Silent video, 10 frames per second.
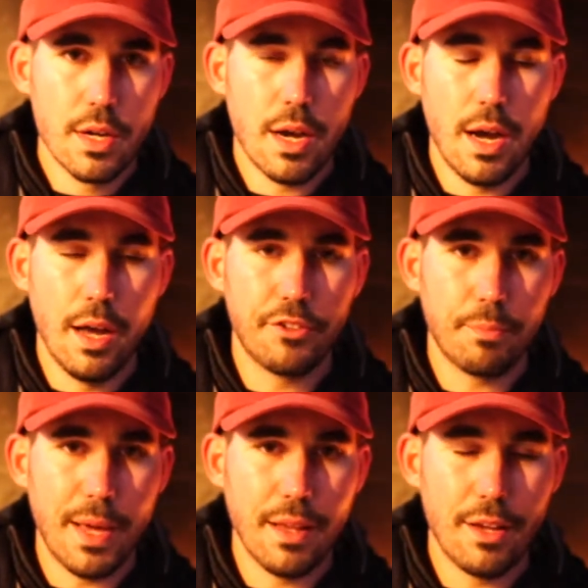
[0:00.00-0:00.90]
Spey
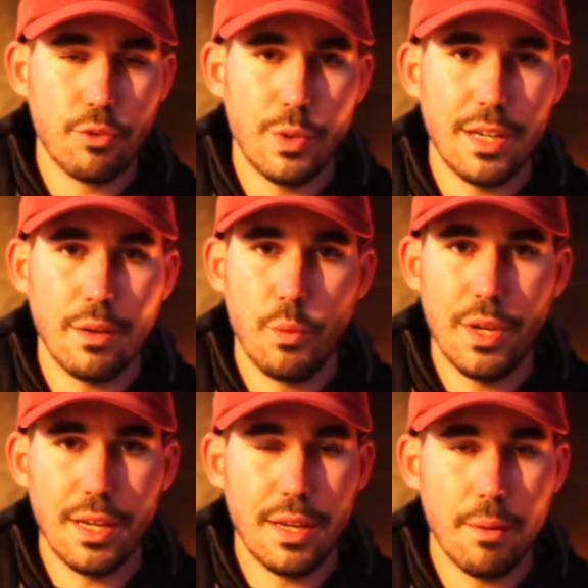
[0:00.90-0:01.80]
lines. We can
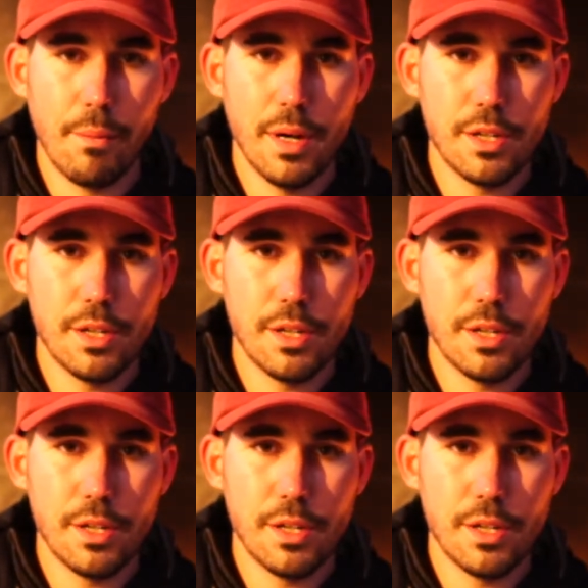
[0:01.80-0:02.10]
get much